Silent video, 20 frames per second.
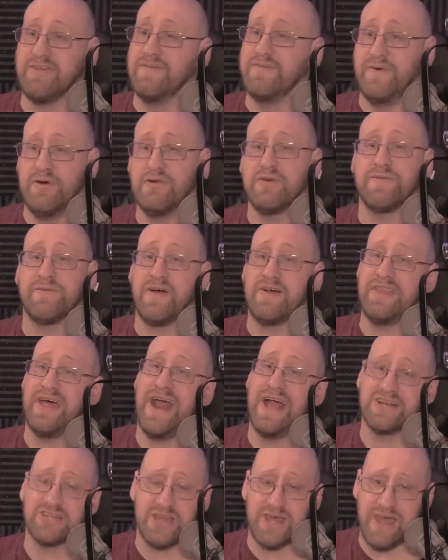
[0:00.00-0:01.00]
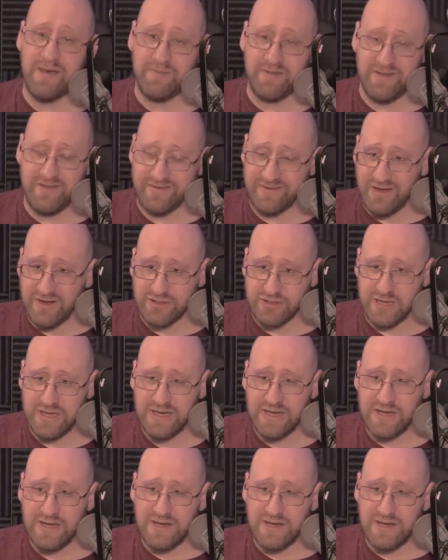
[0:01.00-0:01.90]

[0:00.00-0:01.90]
of voter fraud that actually happened in this country.